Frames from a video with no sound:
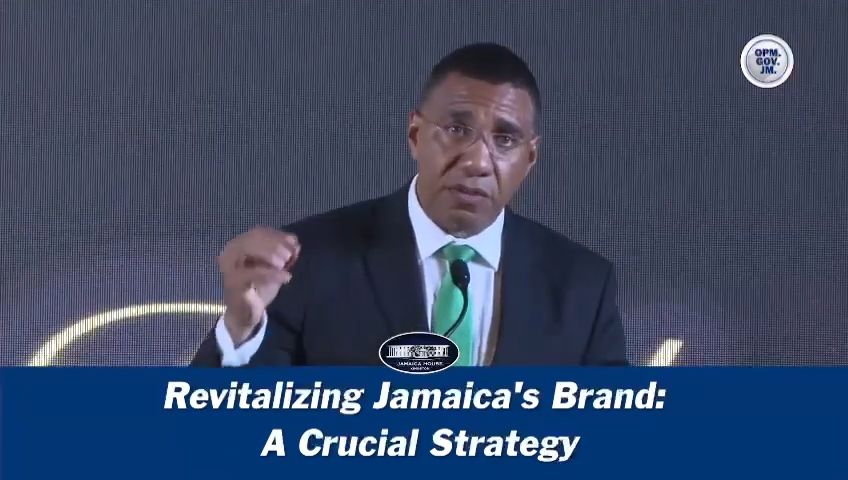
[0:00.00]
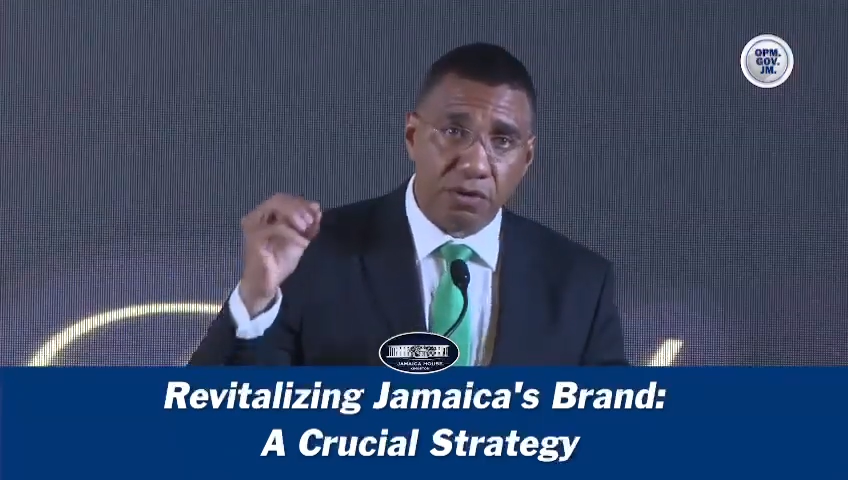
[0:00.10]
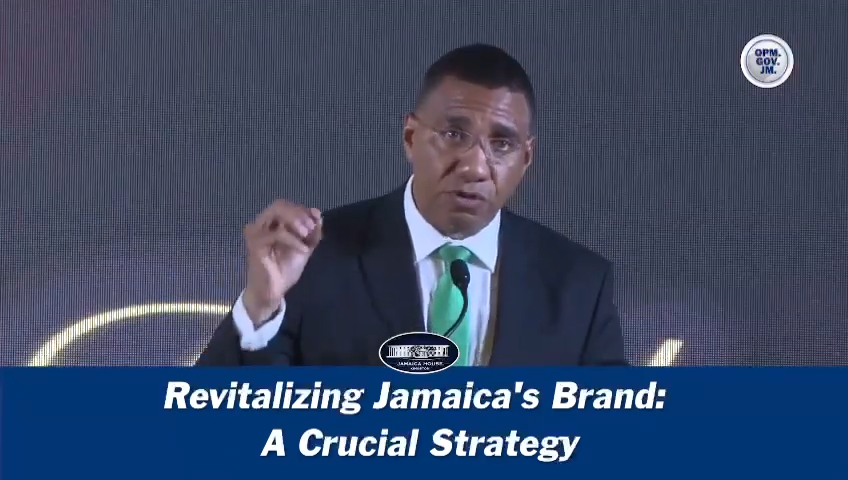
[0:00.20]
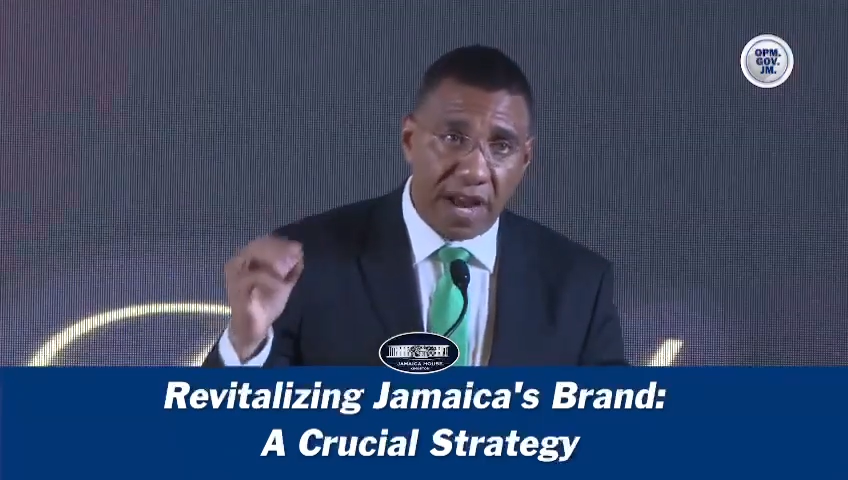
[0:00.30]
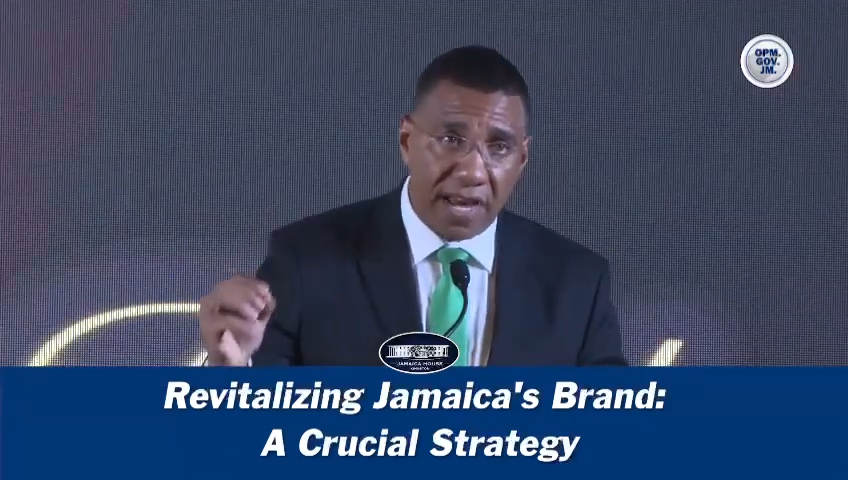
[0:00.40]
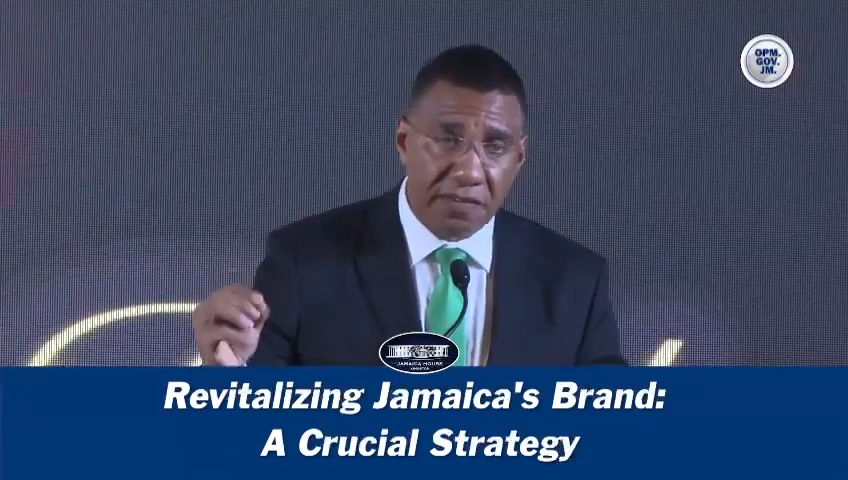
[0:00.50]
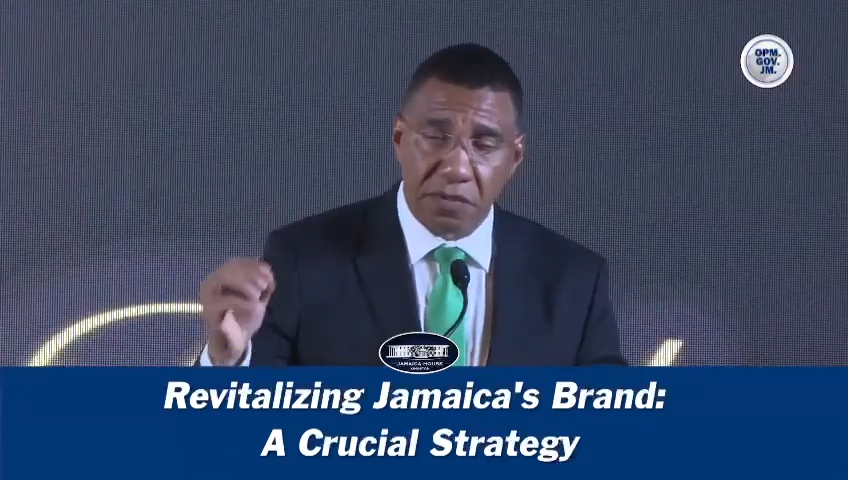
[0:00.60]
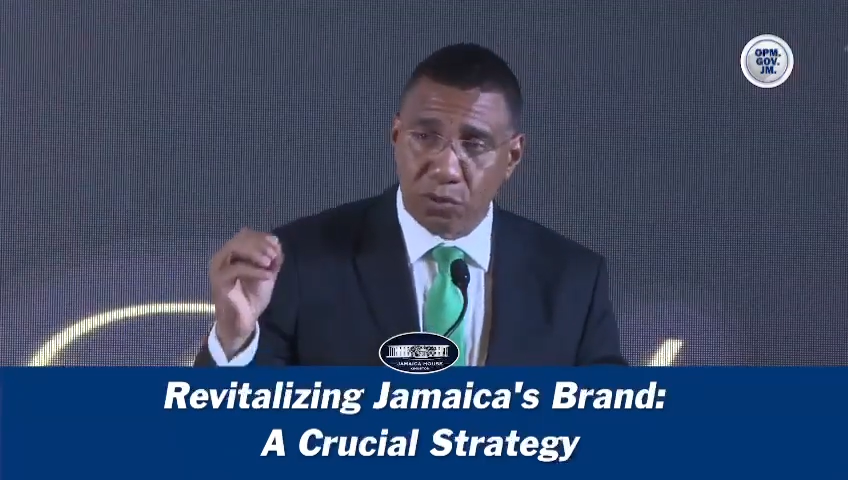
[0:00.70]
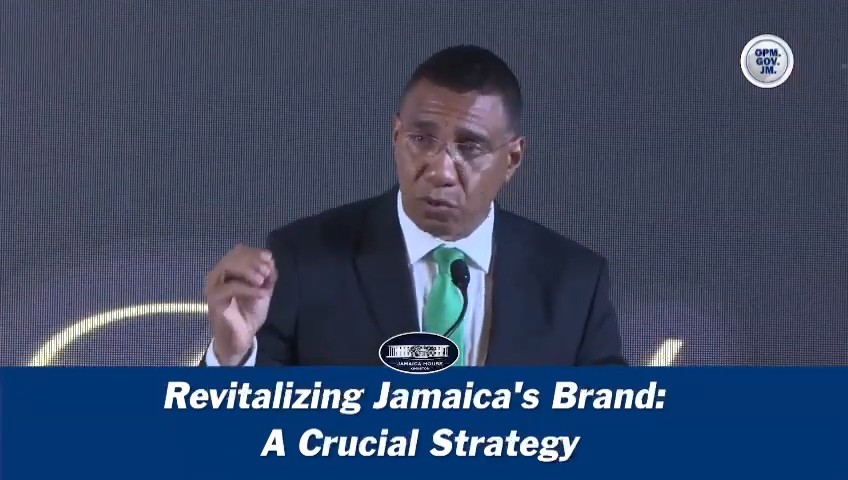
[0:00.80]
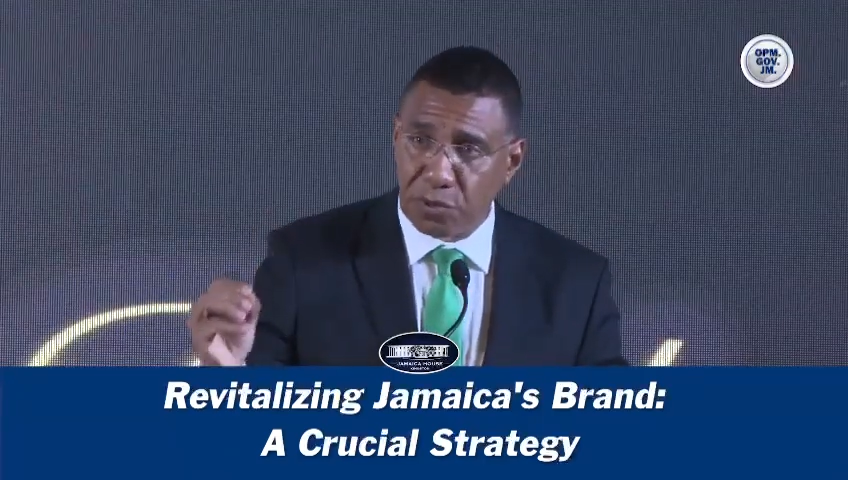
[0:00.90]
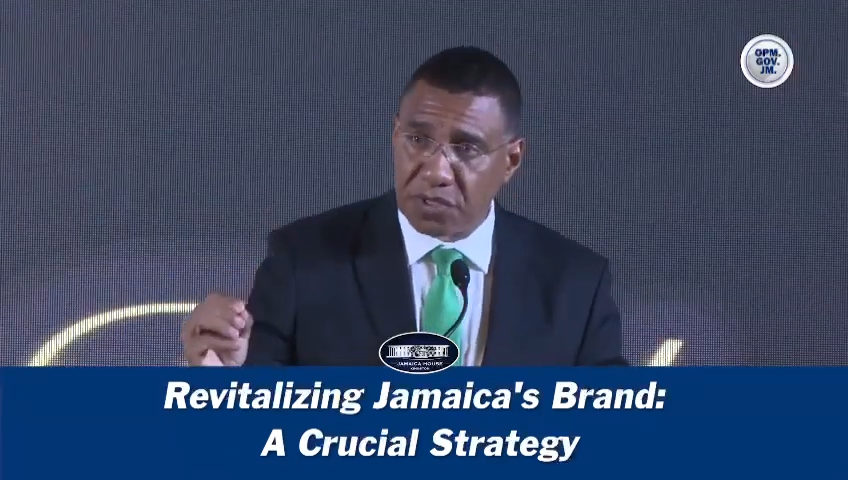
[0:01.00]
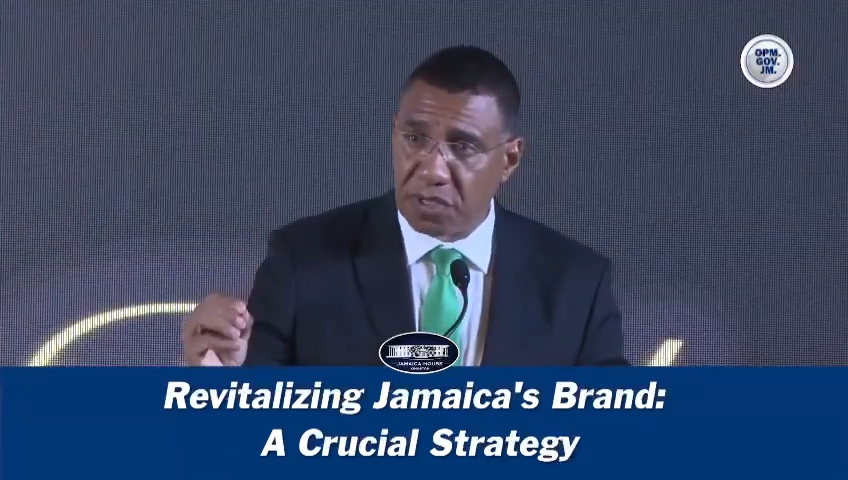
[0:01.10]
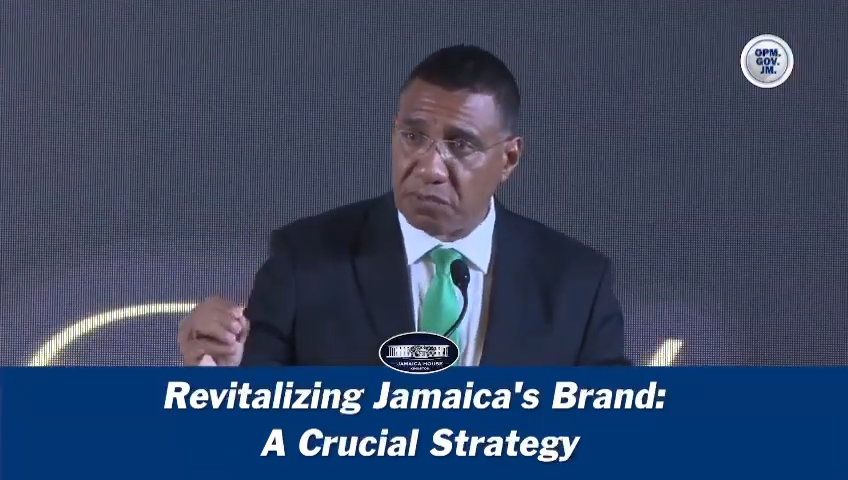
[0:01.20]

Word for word: drives tourism.